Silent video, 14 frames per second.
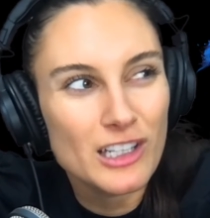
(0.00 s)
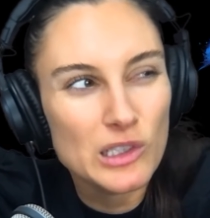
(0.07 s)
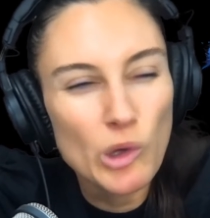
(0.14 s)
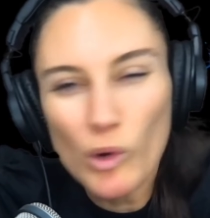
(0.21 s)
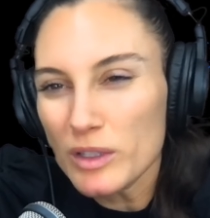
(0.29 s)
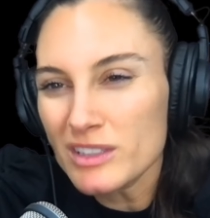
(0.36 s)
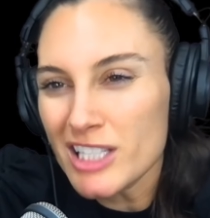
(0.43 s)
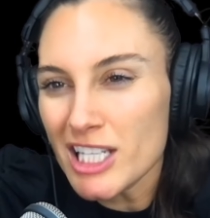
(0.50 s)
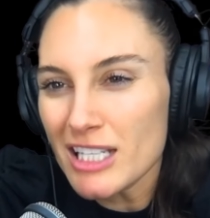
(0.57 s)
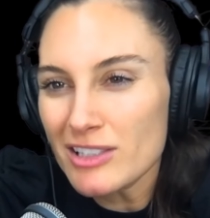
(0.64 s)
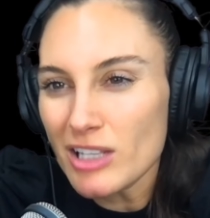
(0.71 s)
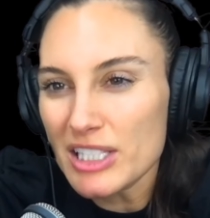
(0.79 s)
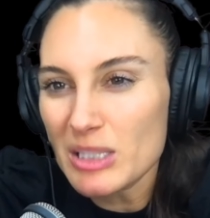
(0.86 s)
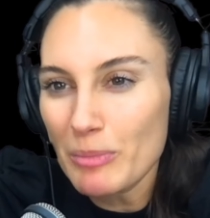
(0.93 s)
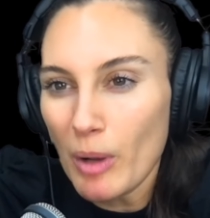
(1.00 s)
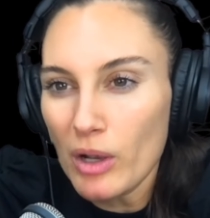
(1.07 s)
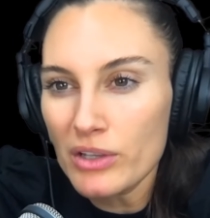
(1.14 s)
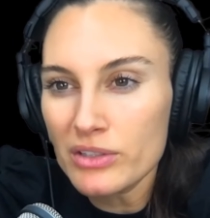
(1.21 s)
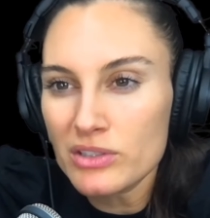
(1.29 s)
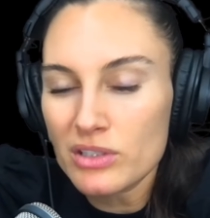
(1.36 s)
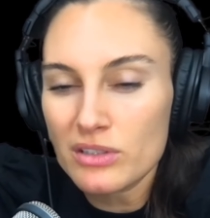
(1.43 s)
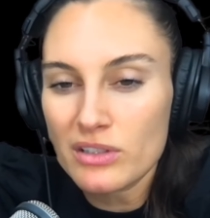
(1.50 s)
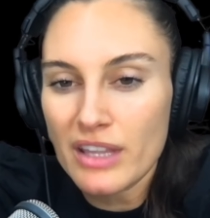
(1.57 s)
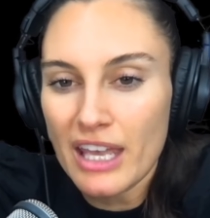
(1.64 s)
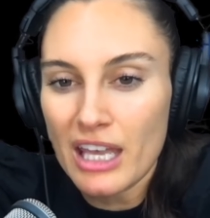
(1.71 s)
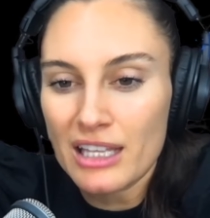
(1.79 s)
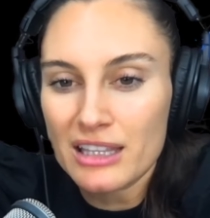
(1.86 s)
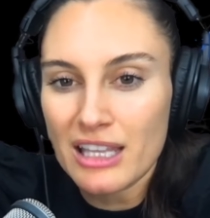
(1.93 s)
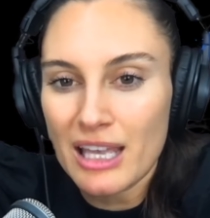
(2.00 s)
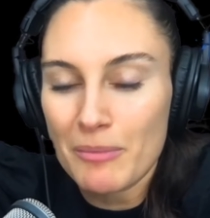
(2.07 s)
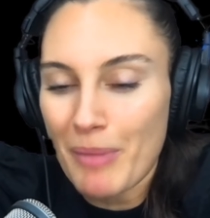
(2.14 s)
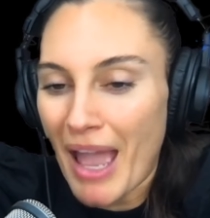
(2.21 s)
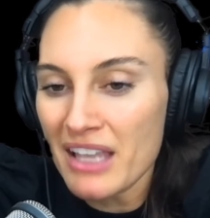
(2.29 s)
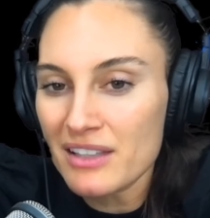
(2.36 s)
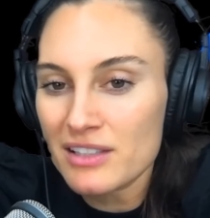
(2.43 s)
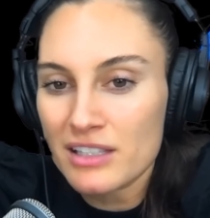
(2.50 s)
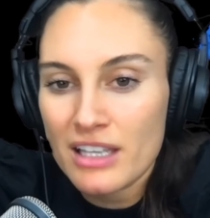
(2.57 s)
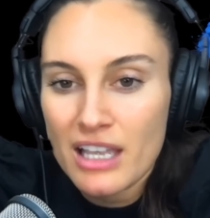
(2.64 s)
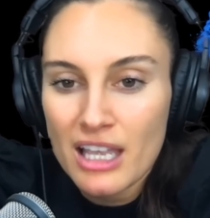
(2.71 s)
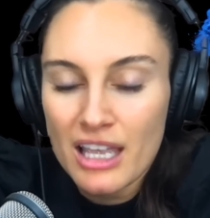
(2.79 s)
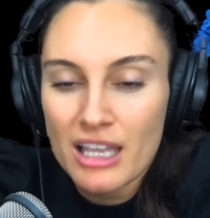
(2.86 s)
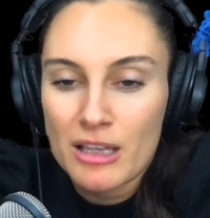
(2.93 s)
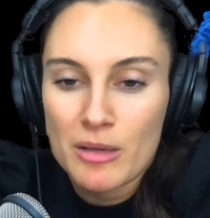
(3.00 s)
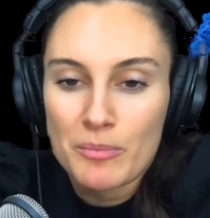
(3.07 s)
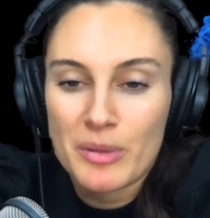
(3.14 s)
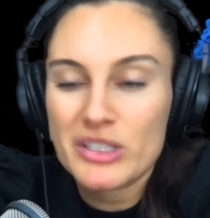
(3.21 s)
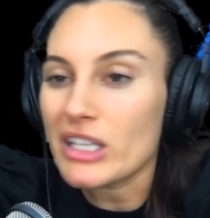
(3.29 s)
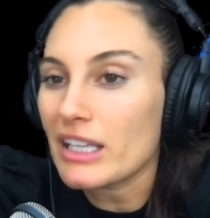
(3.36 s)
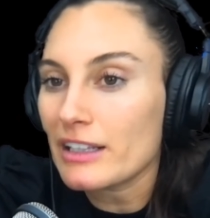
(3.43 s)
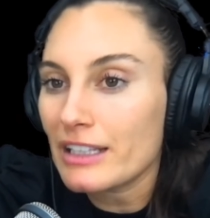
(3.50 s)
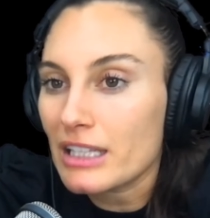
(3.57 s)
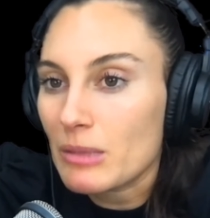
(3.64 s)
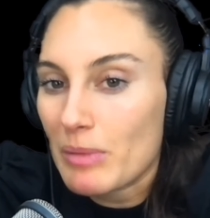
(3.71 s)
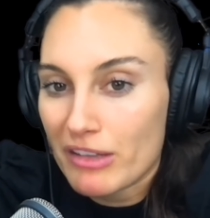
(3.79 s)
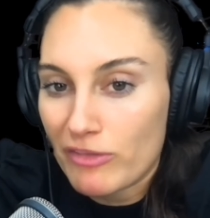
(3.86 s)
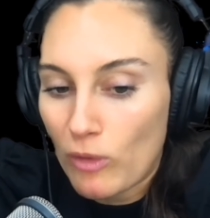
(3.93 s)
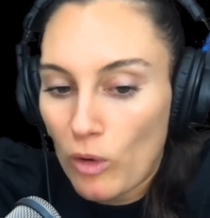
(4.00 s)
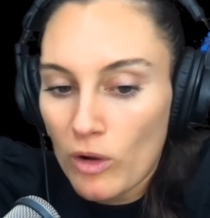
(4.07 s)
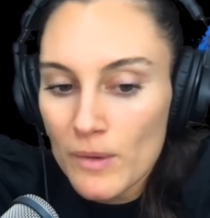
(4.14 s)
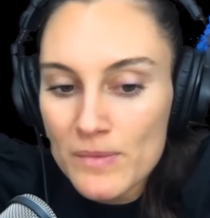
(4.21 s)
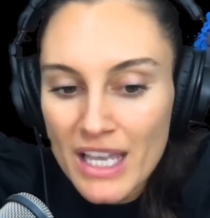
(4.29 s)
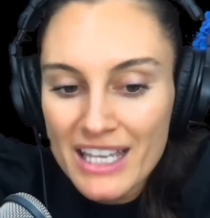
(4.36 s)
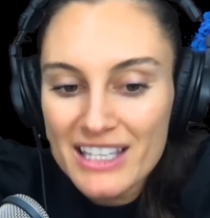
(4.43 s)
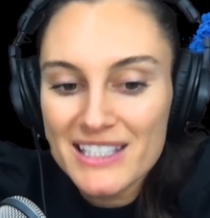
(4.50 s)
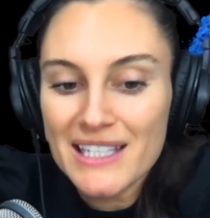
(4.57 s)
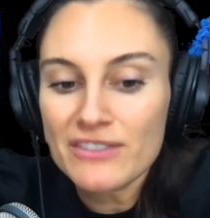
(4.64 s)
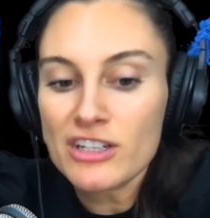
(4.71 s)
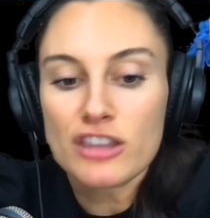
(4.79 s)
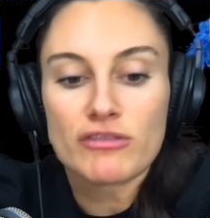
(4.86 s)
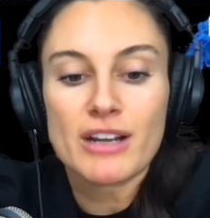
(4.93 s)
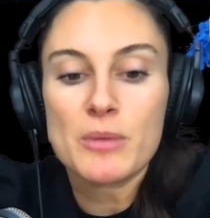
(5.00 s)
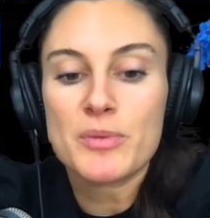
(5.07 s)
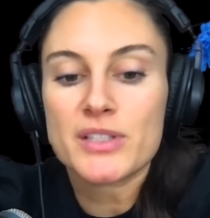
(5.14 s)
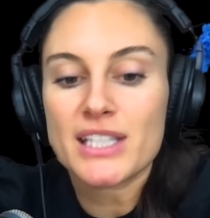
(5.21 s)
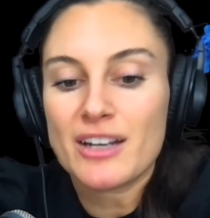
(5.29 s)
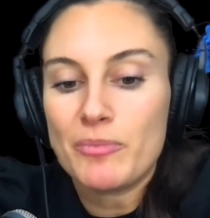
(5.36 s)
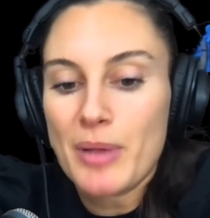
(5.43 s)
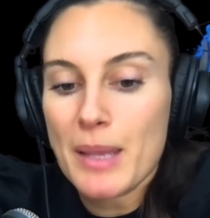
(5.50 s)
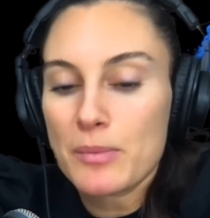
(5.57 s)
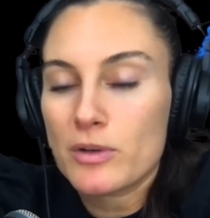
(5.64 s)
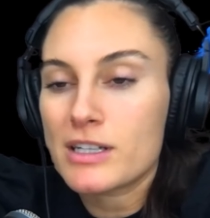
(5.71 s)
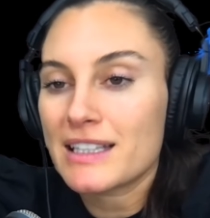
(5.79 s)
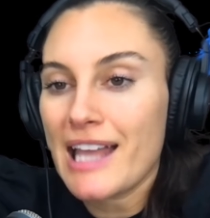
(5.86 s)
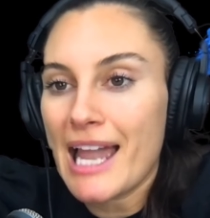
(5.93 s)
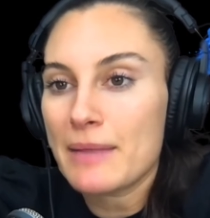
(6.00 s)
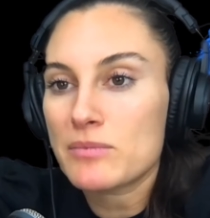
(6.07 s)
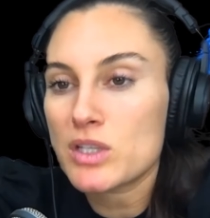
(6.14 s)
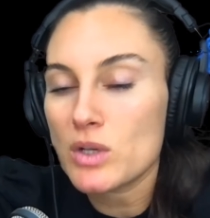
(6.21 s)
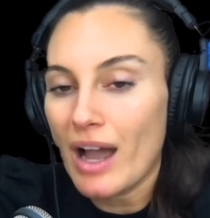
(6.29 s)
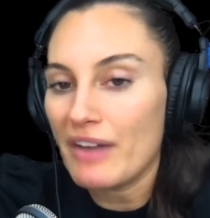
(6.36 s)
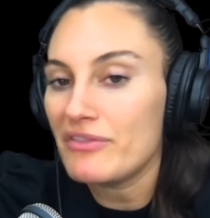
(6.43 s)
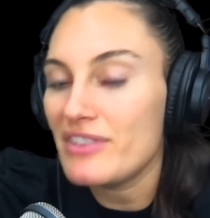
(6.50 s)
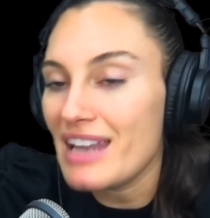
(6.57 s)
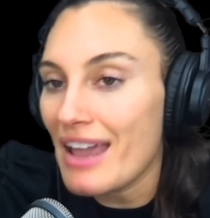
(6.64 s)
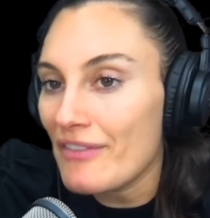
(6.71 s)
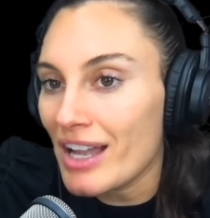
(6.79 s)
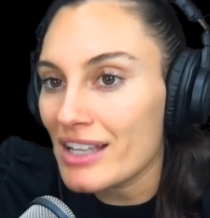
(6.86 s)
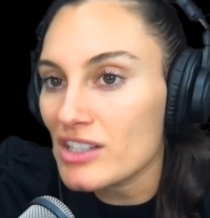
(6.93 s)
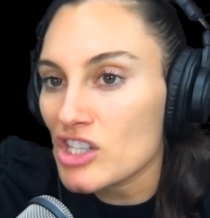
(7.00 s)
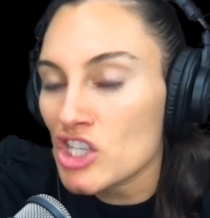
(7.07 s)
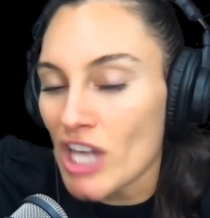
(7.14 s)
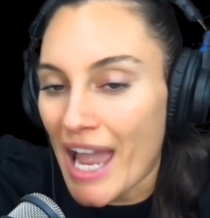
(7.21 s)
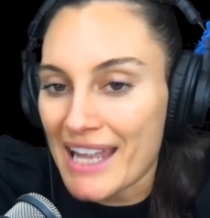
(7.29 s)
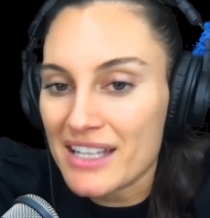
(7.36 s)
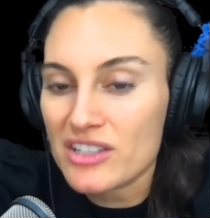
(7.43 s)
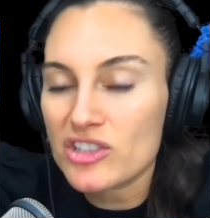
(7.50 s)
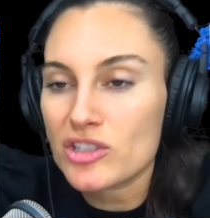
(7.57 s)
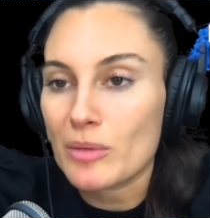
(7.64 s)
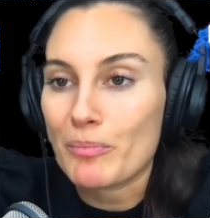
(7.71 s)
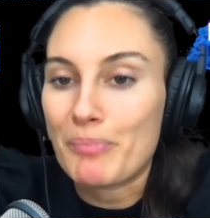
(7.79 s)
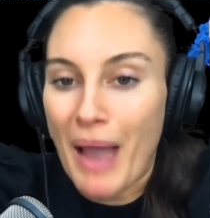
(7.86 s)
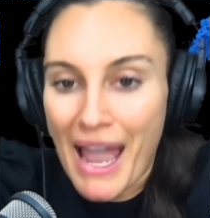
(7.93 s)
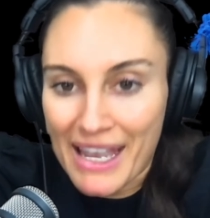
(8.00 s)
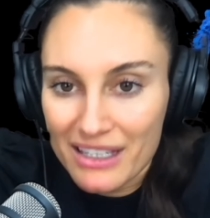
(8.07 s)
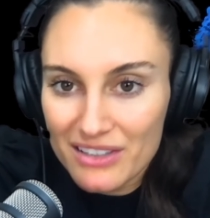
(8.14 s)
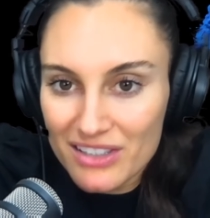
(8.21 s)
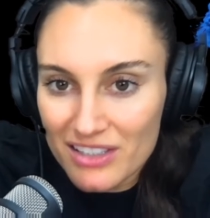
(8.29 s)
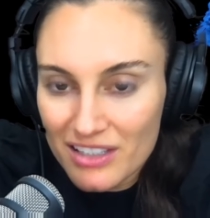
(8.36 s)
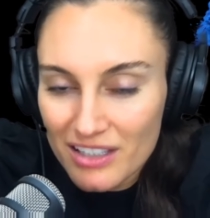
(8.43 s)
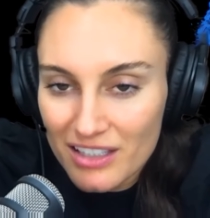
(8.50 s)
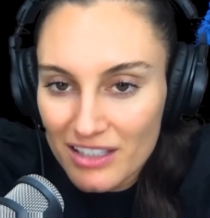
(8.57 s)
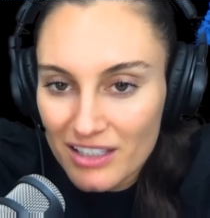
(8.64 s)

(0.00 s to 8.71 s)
loyalties, I suppose, to their their banks particularly the big four, 73% of people claim to have never changed banks.